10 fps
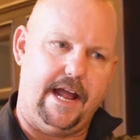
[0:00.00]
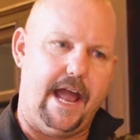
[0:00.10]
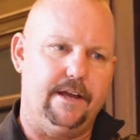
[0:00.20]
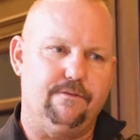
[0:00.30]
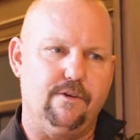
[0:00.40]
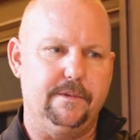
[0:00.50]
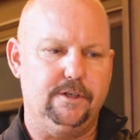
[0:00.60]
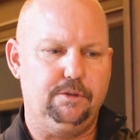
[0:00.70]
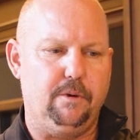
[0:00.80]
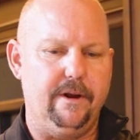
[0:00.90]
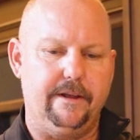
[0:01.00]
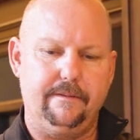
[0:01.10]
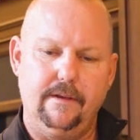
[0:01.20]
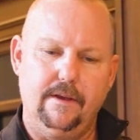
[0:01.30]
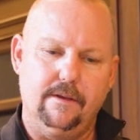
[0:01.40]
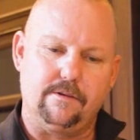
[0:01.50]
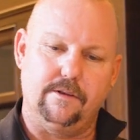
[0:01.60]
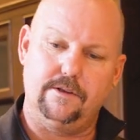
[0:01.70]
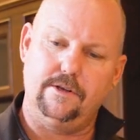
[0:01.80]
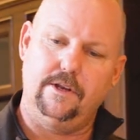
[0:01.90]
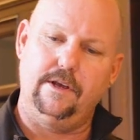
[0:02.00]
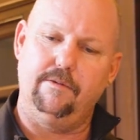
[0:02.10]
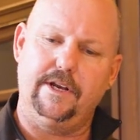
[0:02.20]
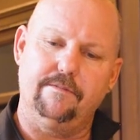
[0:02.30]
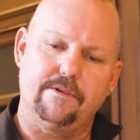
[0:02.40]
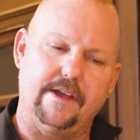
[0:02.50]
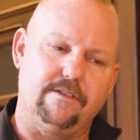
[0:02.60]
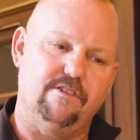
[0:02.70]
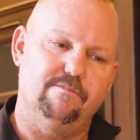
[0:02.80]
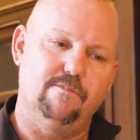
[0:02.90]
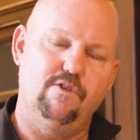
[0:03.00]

to hang it from this spring so that it would give a sense of